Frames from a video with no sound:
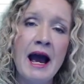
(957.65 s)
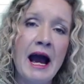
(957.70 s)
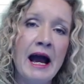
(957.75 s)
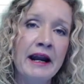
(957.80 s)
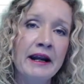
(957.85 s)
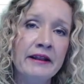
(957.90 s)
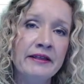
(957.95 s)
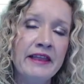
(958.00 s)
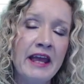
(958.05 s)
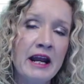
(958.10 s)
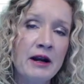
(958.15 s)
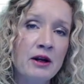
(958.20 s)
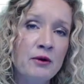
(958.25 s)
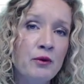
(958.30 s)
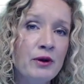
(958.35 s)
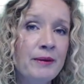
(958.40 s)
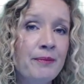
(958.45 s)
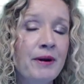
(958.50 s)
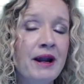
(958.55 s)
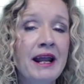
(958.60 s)
and then
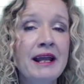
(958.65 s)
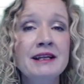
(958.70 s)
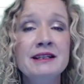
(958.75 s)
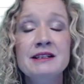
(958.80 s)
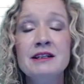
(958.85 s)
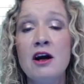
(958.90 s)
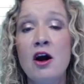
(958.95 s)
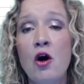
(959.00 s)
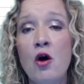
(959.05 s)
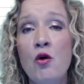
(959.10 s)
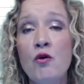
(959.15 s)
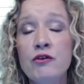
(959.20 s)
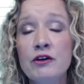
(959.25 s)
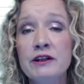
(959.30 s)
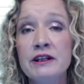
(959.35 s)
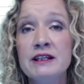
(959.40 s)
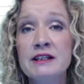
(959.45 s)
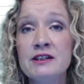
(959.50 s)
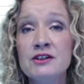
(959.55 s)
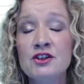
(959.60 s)
we placed over
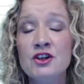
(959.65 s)
this